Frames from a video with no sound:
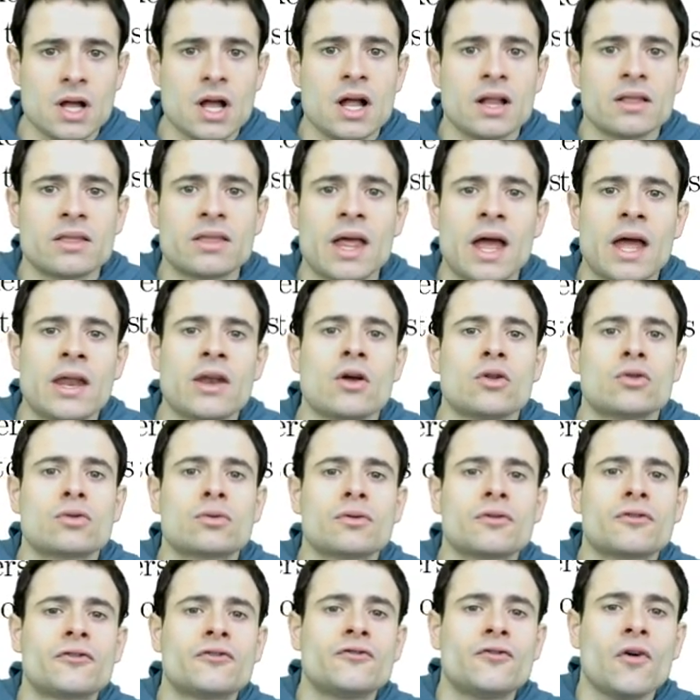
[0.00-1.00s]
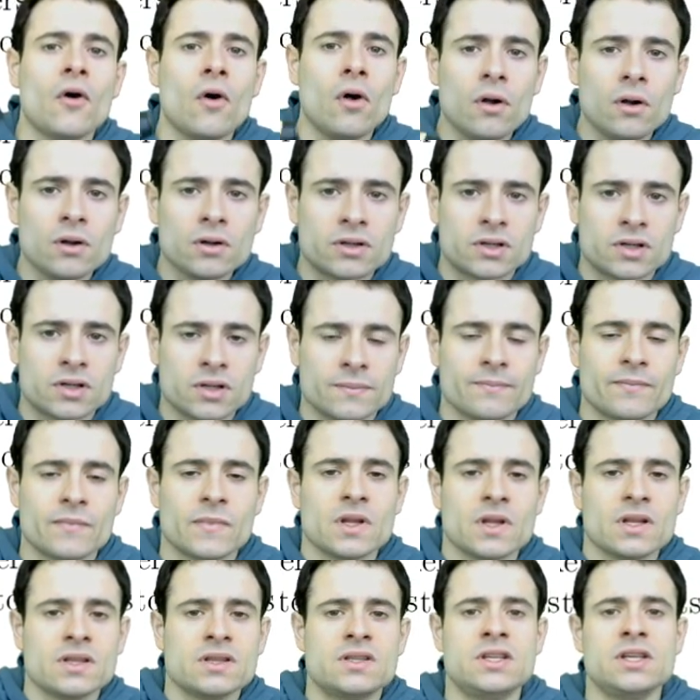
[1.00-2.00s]
then to fold
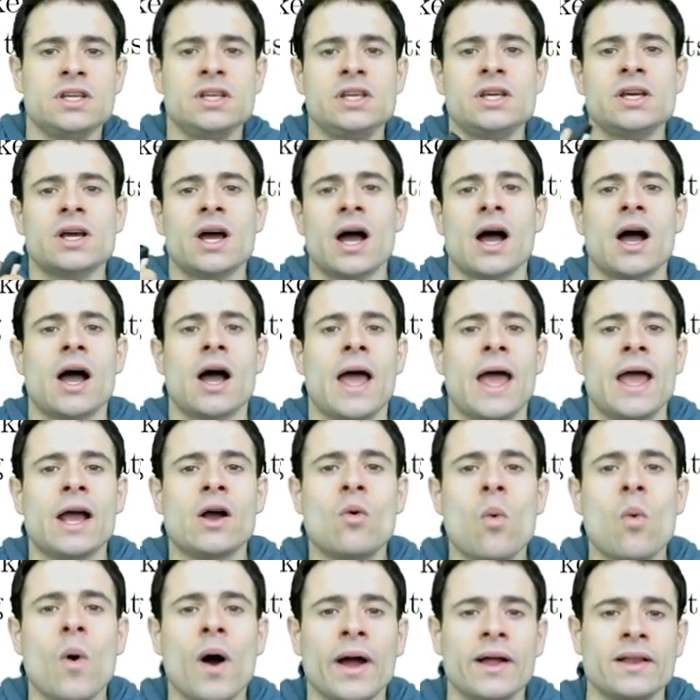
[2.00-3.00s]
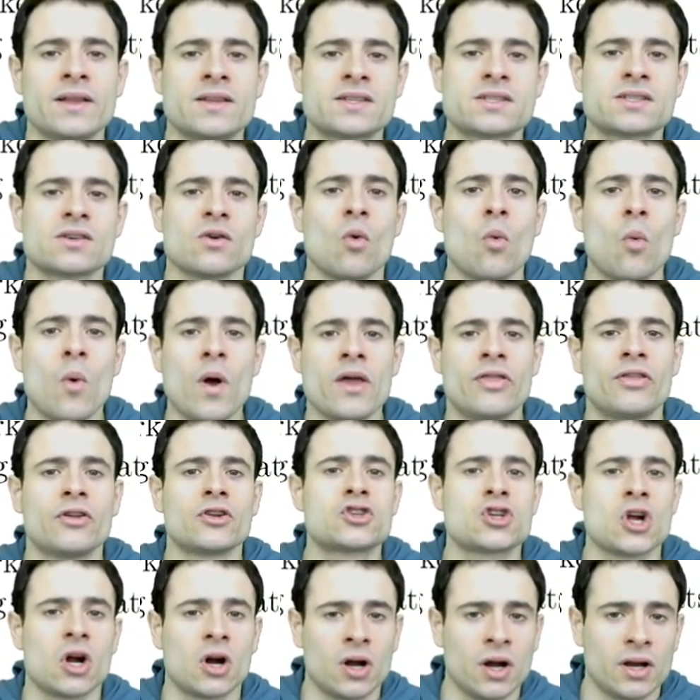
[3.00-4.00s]
the uh, egg whites with the
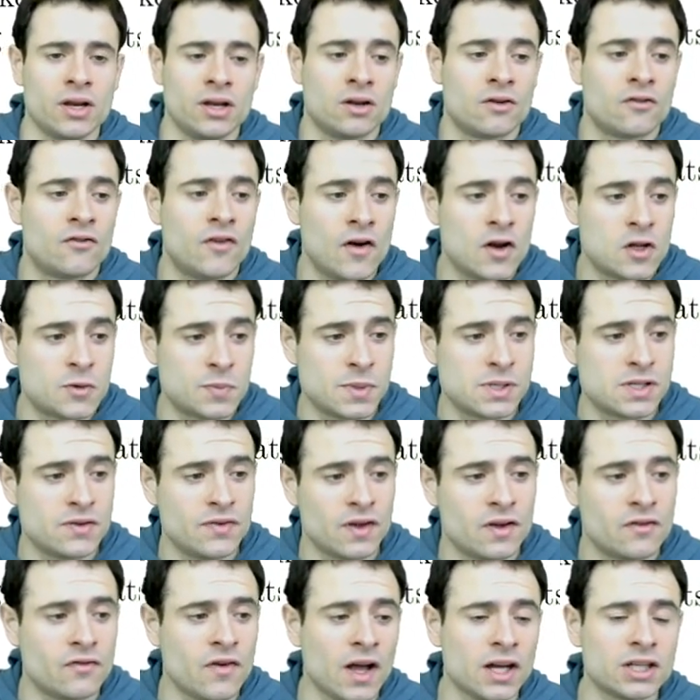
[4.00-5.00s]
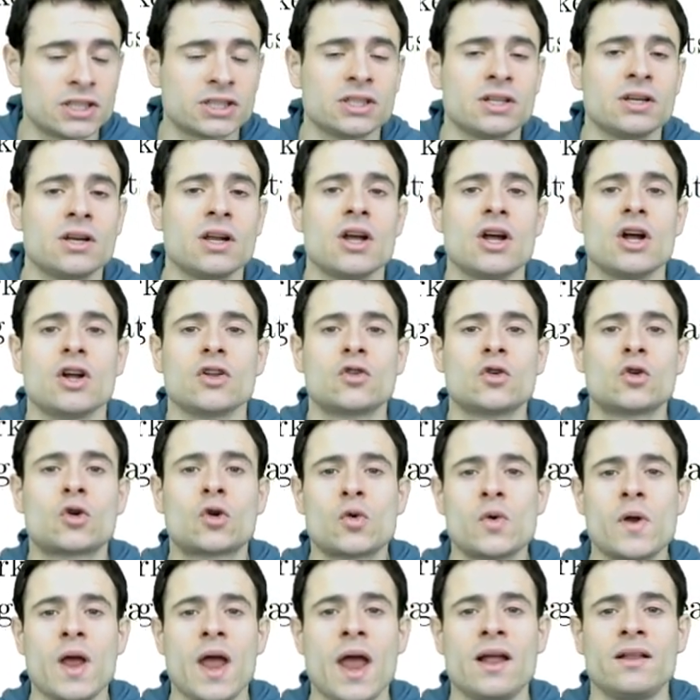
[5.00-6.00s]
chocolate in a very specific fashion to
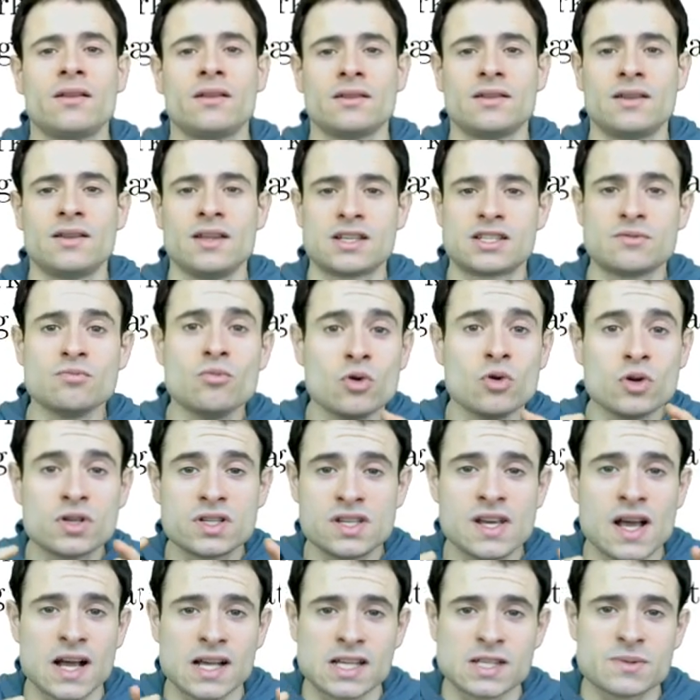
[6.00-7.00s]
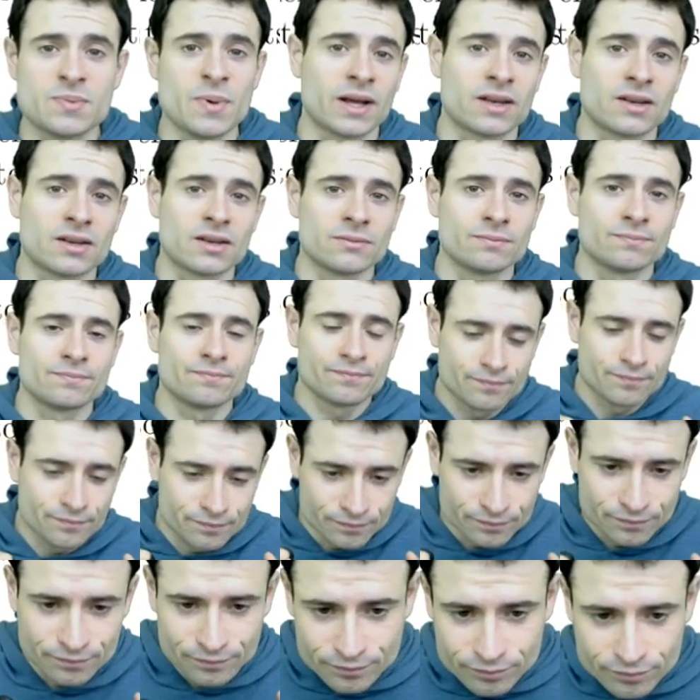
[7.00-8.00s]
create this moussey aspect.
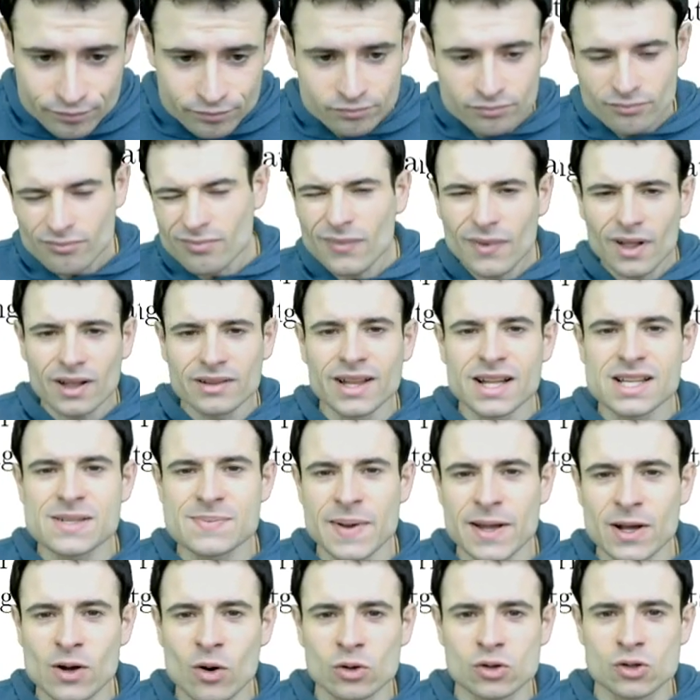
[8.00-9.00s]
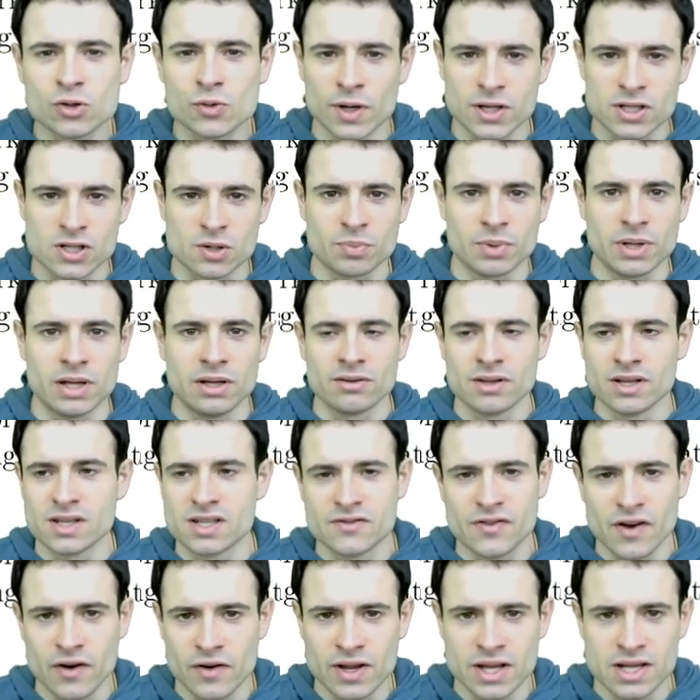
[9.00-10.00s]
That's my go-to recipe. It's
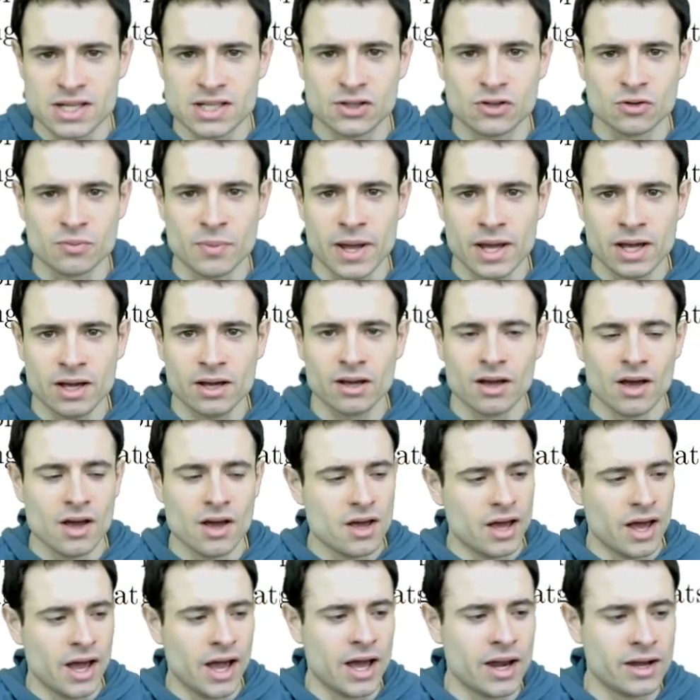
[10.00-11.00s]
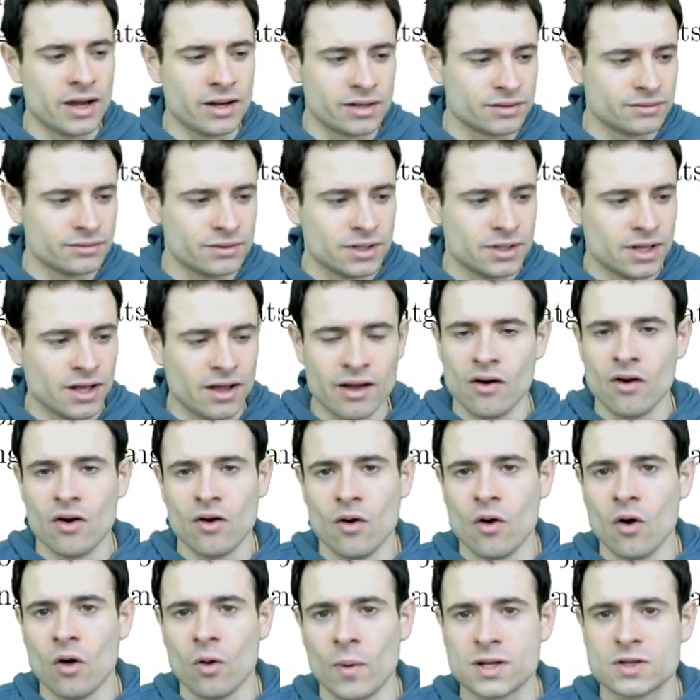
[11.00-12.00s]
very easy to make and
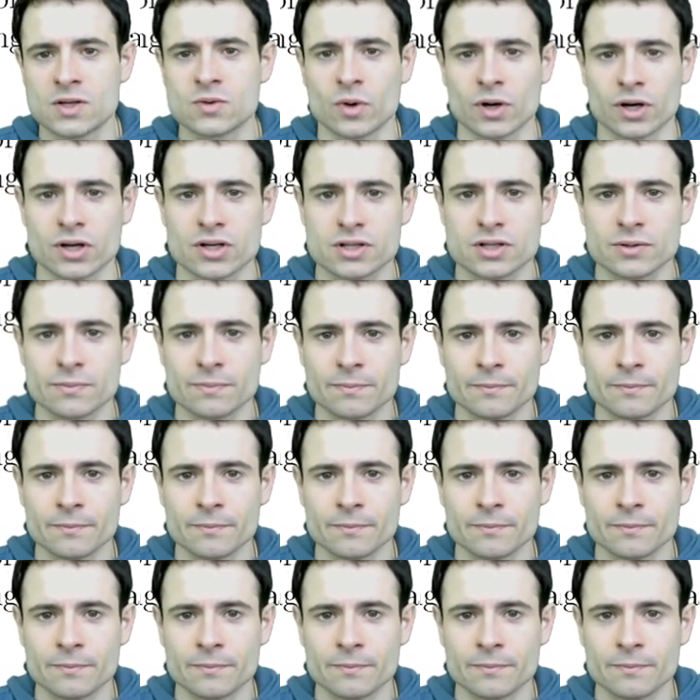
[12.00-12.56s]
always works.